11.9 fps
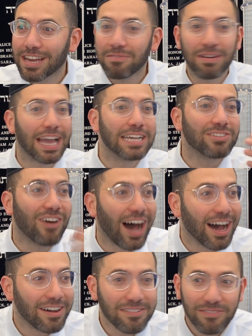But guess
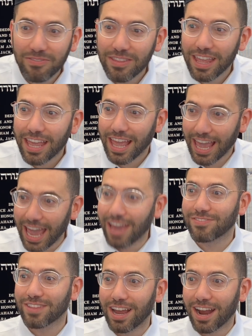what?
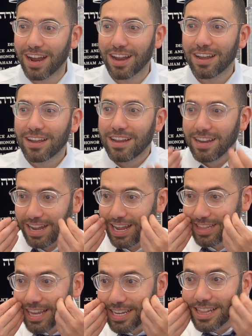After,
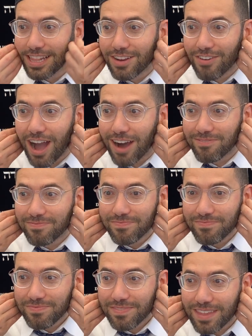it did clear
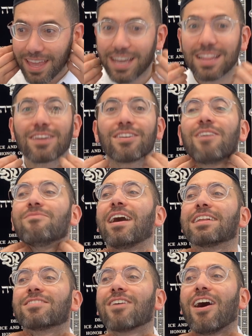up. It cleared up
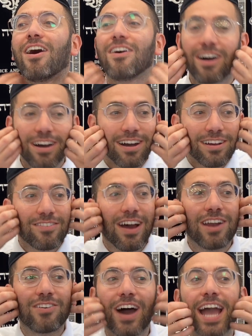my throat
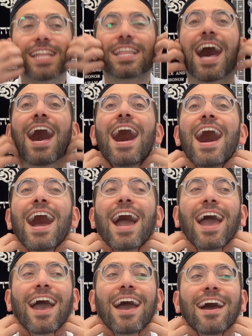right away. Ah!
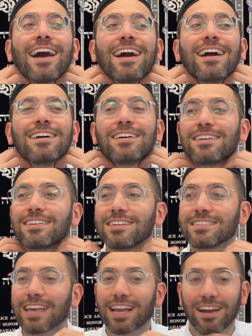
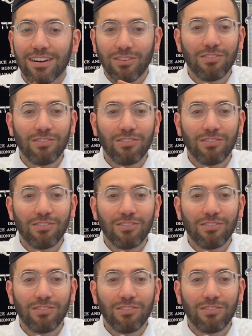It's like a...